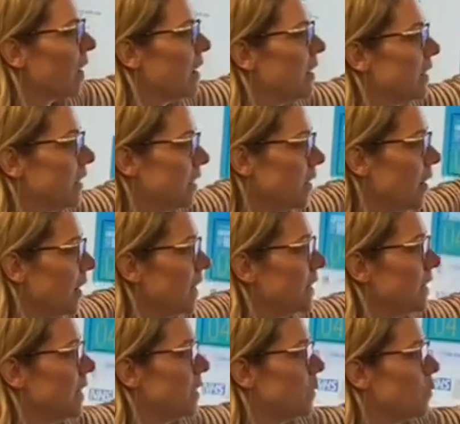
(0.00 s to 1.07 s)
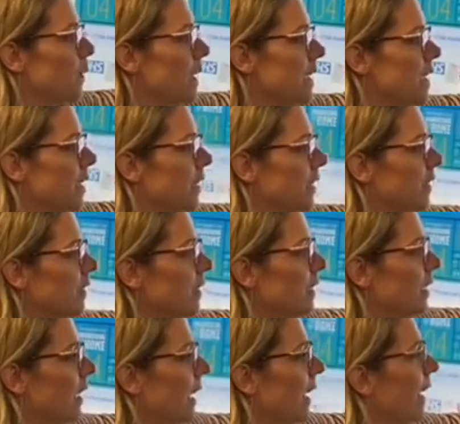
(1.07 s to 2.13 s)
Science this week,
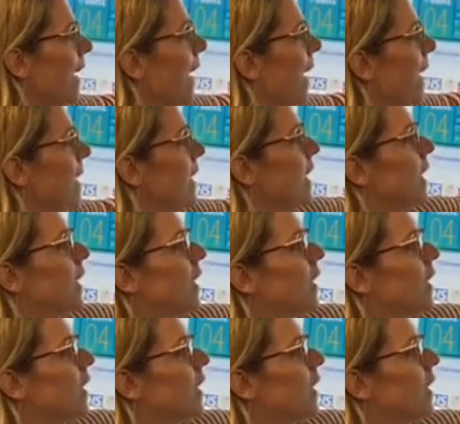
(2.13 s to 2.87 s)
again,